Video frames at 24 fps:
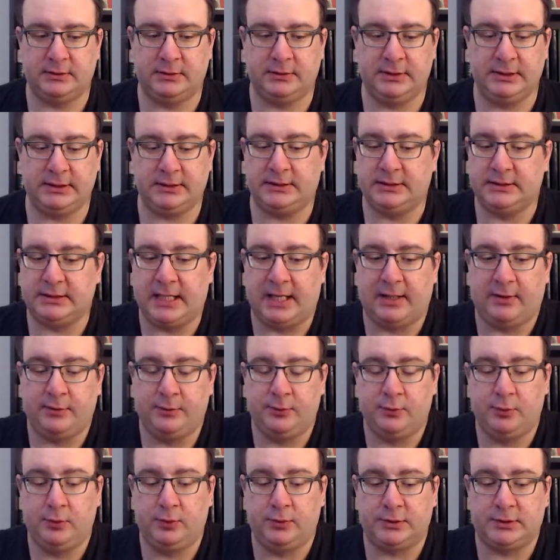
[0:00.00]
this is
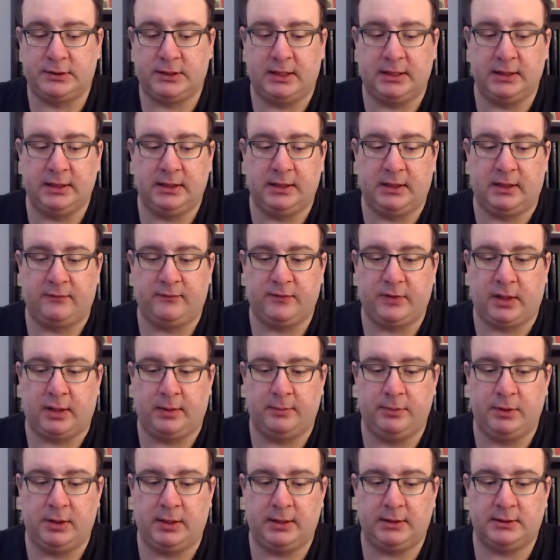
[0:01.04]
Alan Rule signing off.
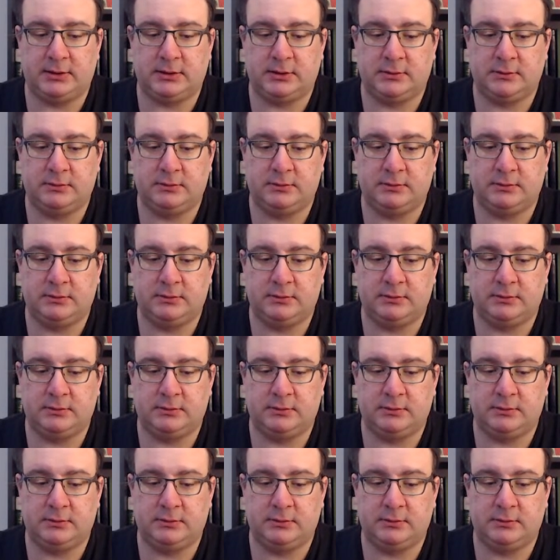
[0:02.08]
God bless.